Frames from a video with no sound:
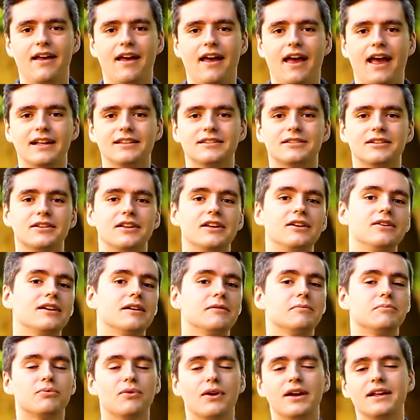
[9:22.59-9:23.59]
And so you
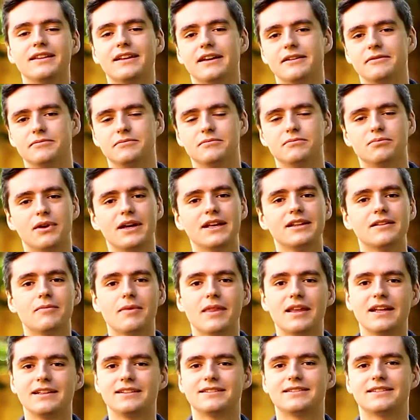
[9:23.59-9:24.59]
can bring them
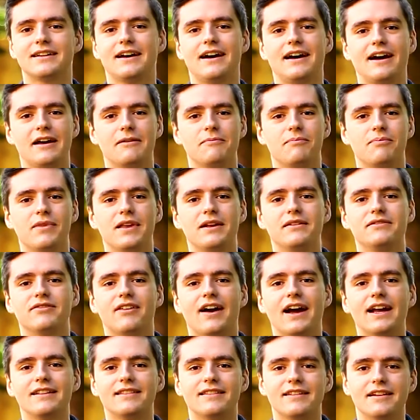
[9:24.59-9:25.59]
to this time,
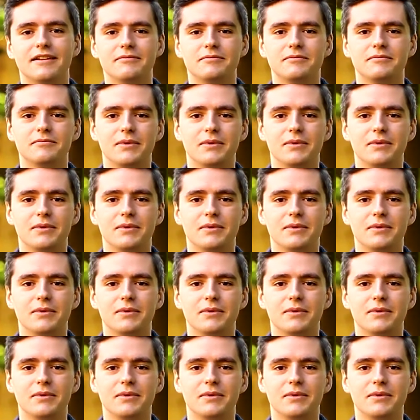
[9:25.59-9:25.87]
invite them,